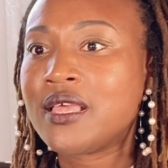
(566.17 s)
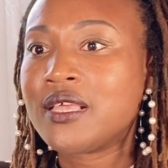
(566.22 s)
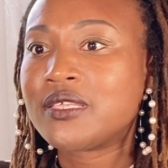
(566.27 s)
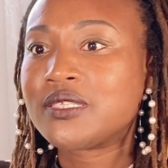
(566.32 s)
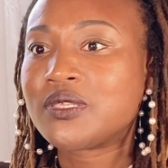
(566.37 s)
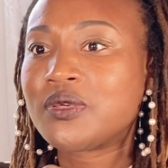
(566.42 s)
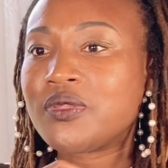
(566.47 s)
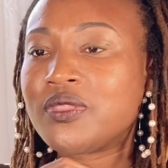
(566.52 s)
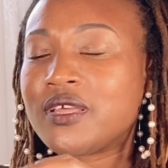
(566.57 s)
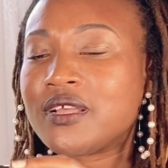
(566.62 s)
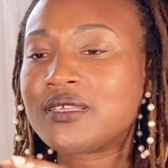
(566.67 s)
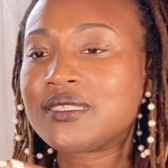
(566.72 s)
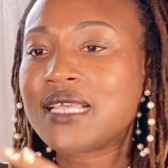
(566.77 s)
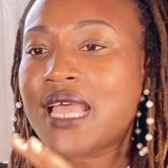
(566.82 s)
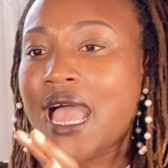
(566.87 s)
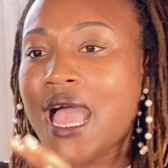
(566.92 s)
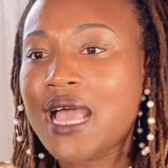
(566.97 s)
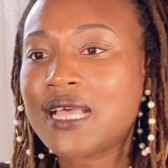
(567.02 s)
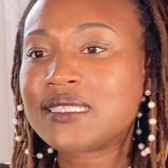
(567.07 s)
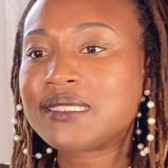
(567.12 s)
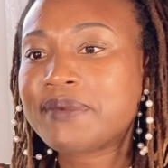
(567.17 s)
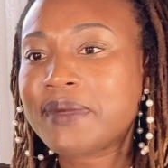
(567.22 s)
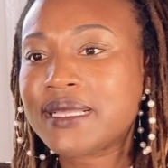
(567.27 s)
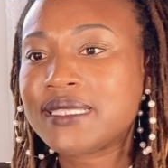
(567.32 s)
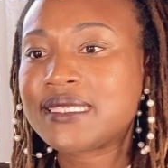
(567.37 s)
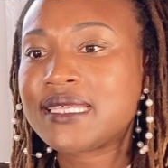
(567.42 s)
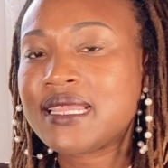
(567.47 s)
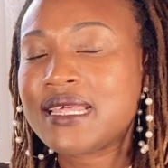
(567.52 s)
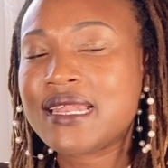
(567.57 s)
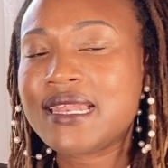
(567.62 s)
So there's an
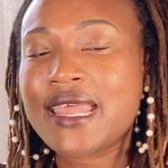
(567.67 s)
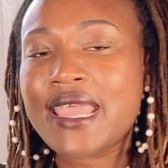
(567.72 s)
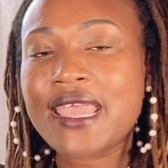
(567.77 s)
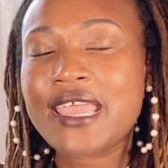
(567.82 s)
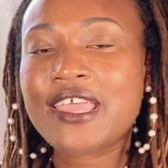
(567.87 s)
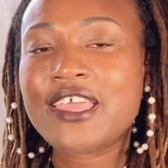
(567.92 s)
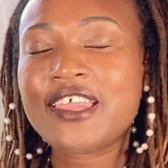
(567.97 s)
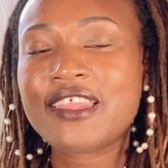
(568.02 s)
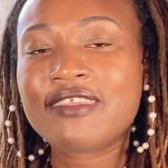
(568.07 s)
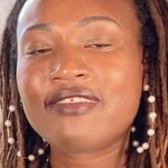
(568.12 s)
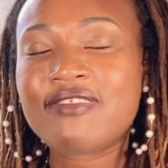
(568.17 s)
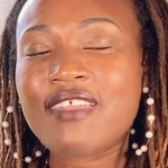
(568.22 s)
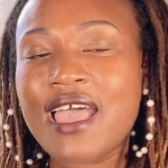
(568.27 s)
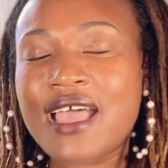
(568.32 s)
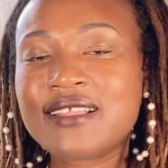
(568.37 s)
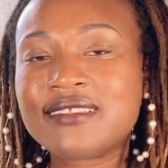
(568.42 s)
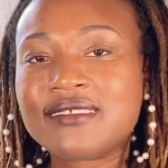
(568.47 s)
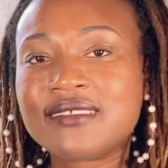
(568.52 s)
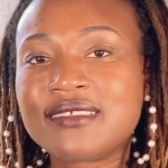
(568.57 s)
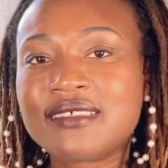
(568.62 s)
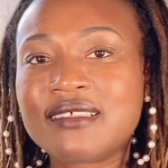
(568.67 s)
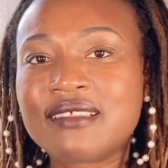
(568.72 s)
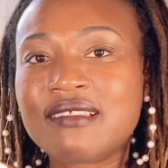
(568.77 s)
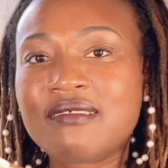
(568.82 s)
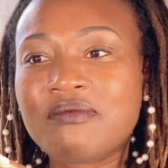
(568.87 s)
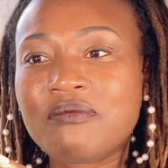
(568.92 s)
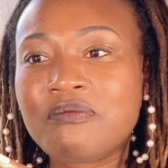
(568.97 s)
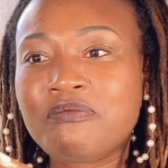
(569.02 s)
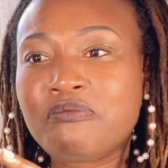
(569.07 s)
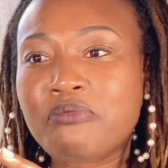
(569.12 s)
aspect to the day that's
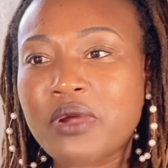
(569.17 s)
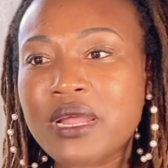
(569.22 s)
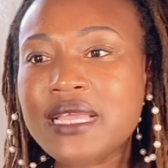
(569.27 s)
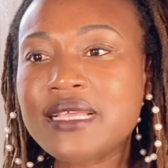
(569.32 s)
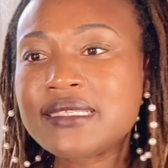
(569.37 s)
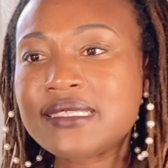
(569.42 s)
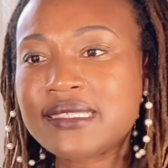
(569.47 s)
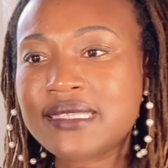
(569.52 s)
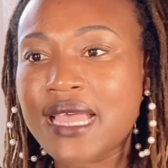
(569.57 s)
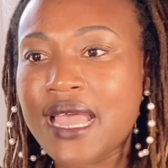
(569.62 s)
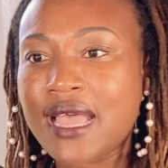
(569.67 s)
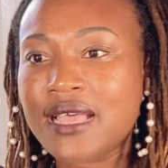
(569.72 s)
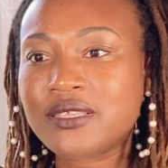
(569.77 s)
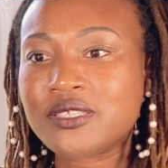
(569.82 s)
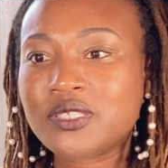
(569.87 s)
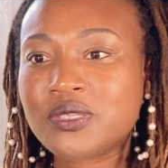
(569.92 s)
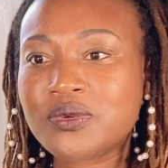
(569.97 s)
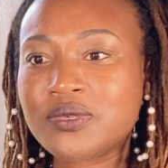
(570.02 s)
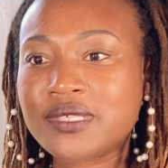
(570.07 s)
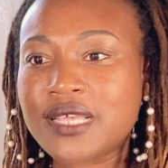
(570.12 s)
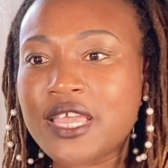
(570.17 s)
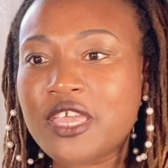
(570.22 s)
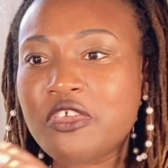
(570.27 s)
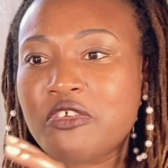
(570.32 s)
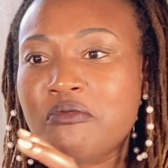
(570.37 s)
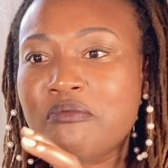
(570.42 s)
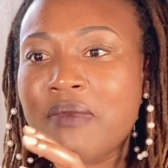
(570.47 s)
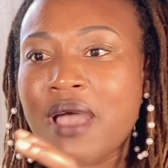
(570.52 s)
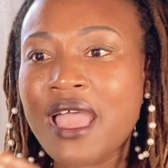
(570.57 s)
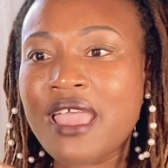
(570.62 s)
brings that. So it's like
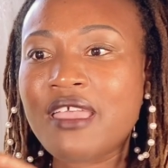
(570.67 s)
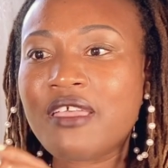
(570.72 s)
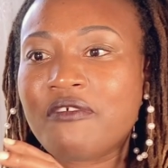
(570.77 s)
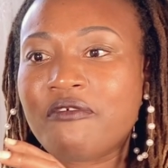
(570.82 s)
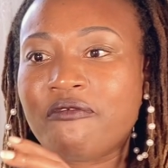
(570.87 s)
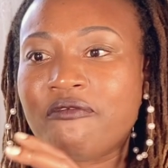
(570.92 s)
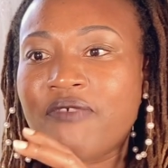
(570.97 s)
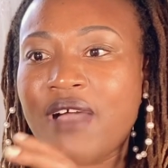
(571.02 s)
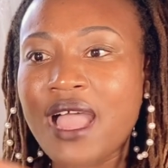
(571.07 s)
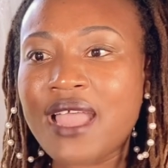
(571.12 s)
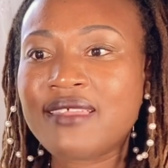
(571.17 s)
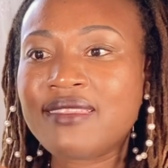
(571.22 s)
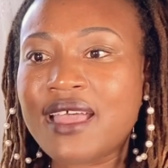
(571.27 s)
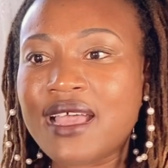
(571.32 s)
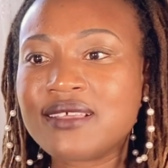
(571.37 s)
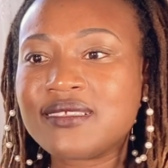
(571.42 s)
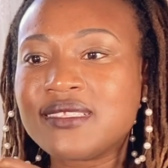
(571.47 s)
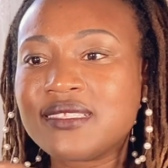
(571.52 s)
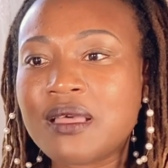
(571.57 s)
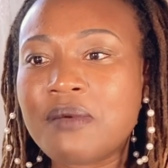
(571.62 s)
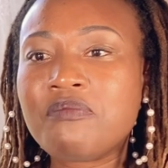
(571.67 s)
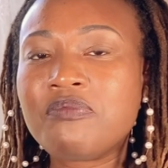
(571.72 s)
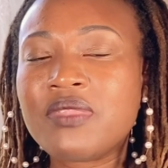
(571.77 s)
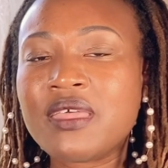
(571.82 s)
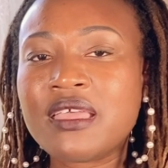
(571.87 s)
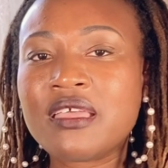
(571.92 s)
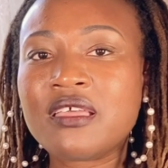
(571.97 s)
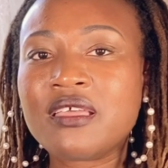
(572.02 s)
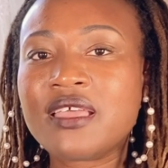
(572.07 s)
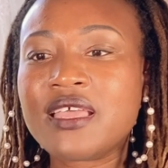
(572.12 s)
you might find that
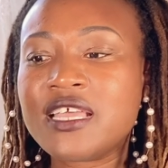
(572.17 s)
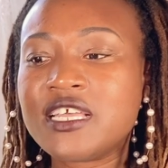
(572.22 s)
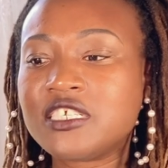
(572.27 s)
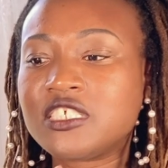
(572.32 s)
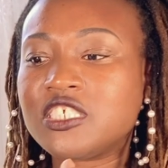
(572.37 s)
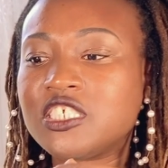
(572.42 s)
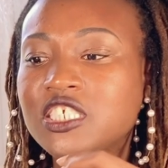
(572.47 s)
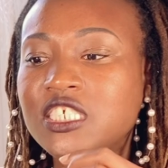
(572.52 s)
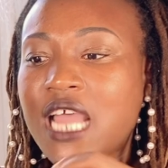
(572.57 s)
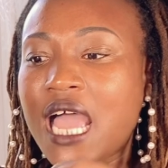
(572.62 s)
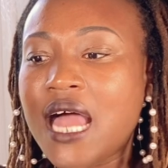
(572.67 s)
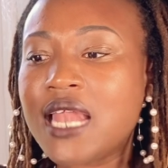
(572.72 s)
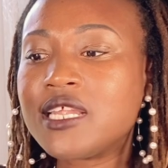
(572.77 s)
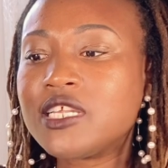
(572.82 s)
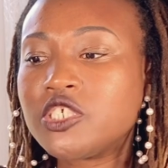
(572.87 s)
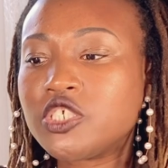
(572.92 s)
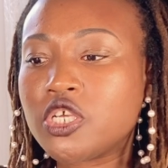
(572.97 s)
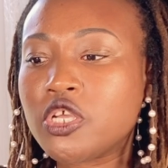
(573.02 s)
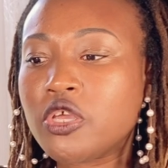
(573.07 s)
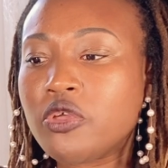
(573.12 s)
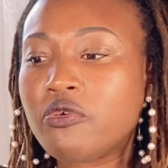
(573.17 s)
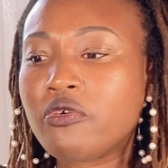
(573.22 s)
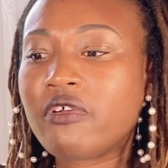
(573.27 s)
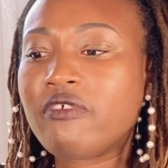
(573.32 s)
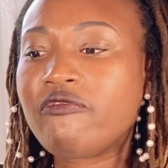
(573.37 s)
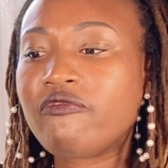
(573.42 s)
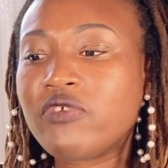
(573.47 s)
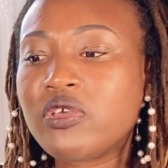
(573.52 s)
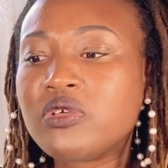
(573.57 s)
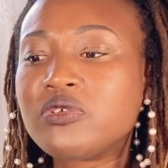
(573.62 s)
something is challenging you or
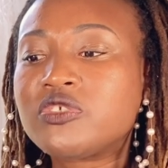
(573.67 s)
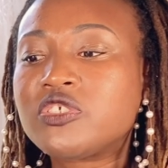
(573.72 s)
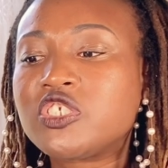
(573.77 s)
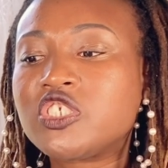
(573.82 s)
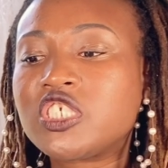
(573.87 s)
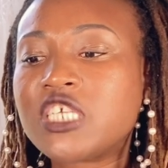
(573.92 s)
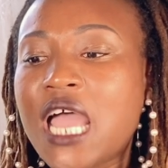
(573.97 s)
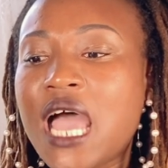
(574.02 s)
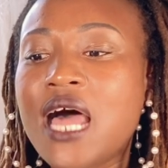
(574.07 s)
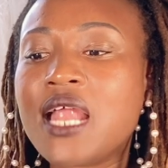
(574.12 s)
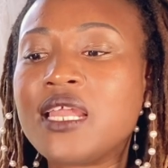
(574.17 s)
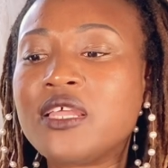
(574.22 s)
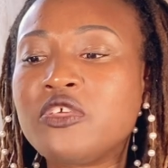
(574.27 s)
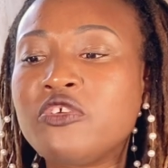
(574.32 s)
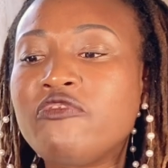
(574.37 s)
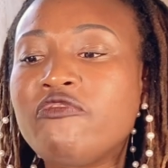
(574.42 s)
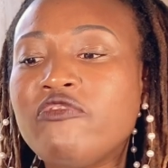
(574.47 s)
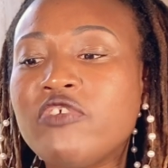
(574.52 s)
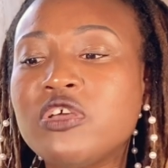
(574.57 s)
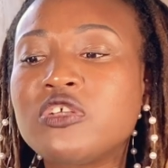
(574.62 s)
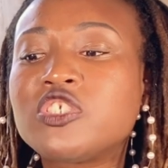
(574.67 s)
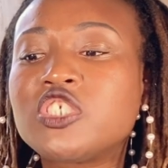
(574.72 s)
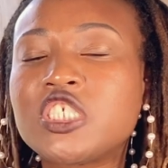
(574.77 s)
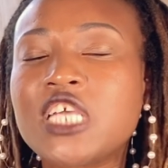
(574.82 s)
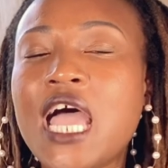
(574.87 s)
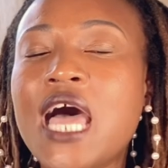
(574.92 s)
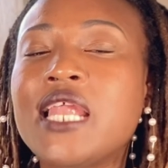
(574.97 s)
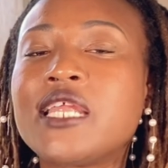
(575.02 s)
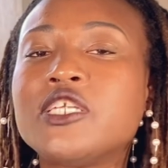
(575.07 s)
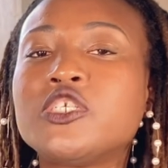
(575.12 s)
feels challenge you feel
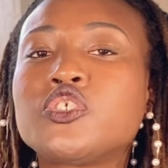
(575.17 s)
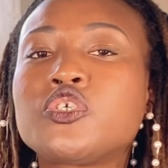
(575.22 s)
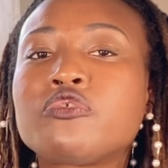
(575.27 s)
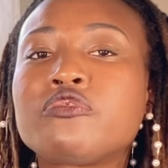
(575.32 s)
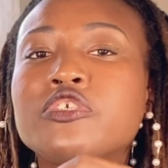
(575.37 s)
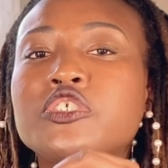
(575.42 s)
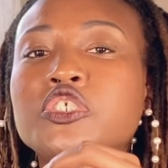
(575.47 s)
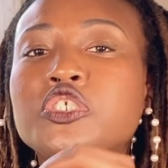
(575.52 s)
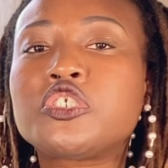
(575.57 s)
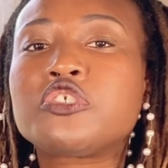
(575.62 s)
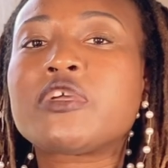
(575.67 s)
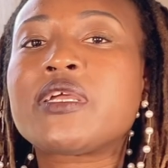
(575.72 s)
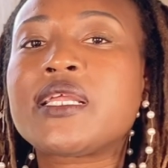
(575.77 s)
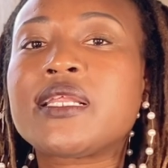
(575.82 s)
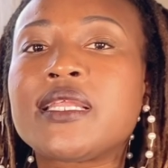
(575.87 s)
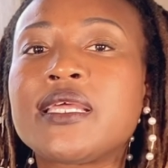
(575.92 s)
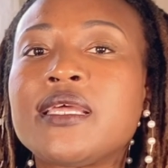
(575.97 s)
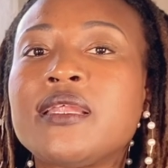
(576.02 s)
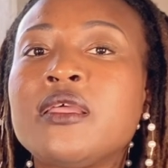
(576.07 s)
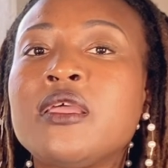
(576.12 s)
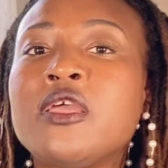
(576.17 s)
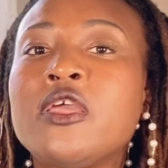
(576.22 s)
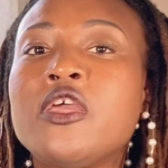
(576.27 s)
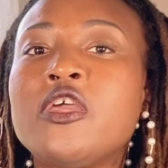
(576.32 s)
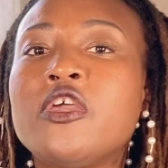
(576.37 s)
challenged or restricted